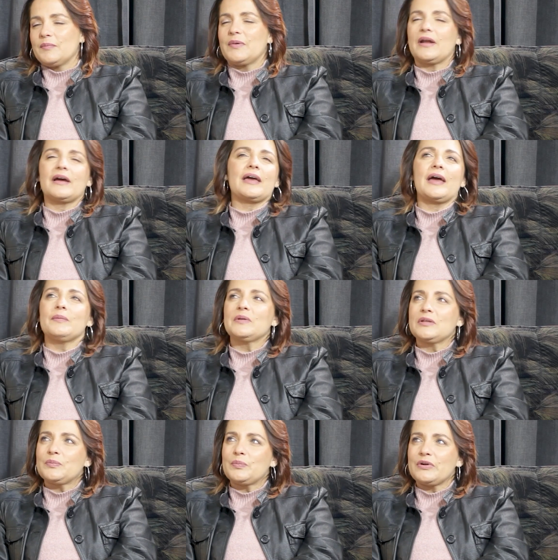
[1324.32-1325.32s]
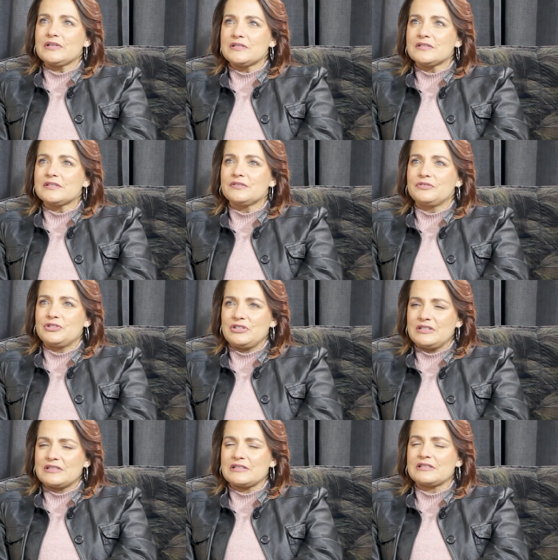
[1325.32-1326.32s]
But I came in the presence of
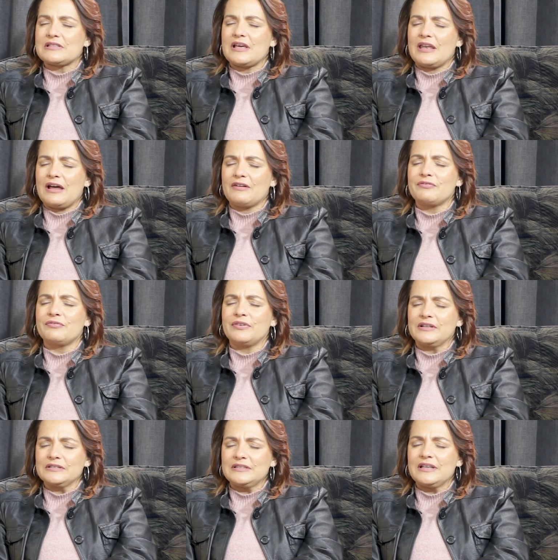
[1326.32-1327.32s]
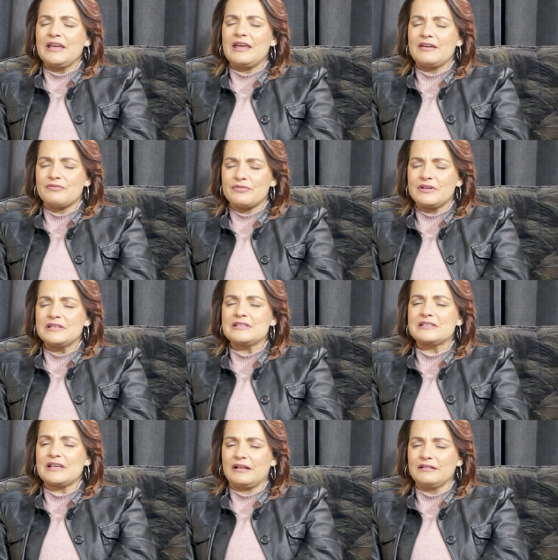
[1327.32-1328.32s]
Jesus, and I felt every
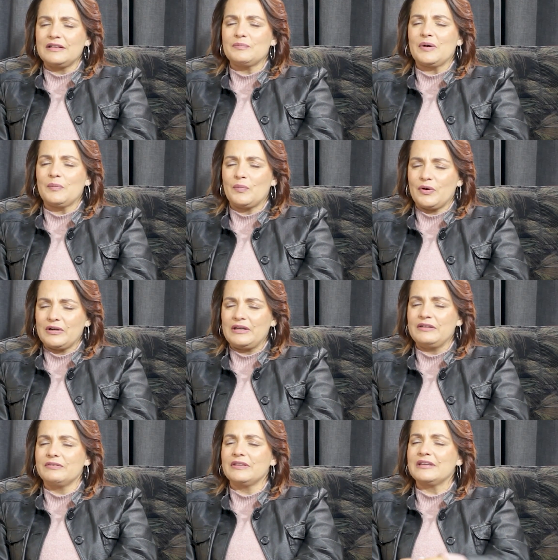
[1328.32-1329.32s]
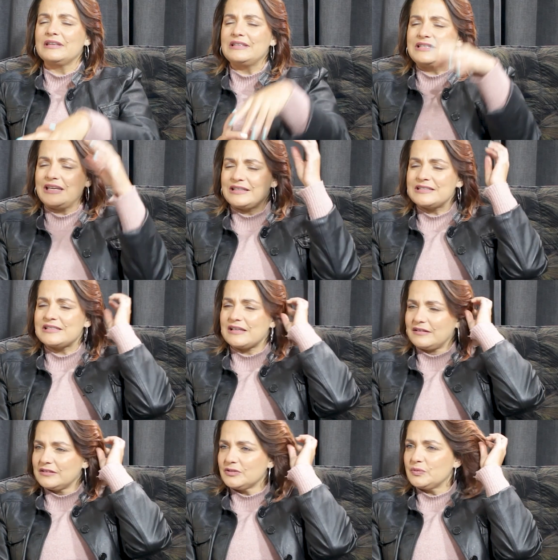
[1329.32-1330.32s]
cell in my body, even the dead
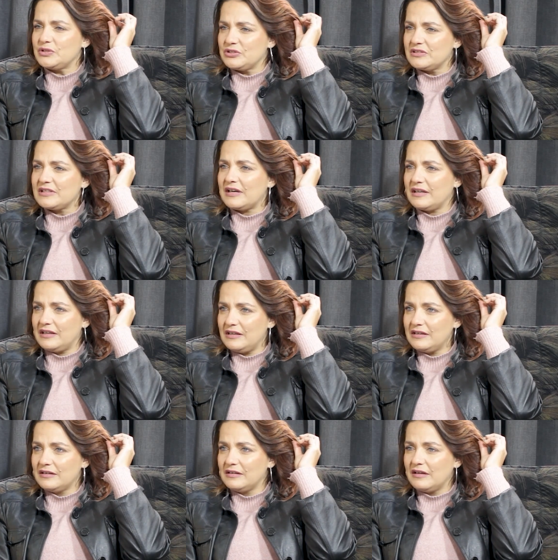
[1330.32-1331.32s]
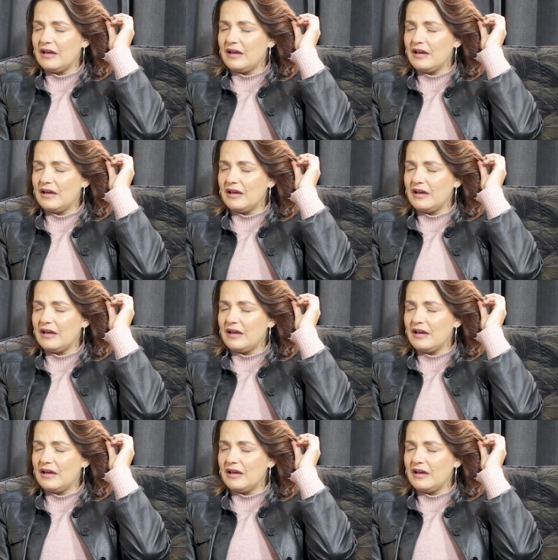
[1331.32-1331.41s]
cells, which is our hair,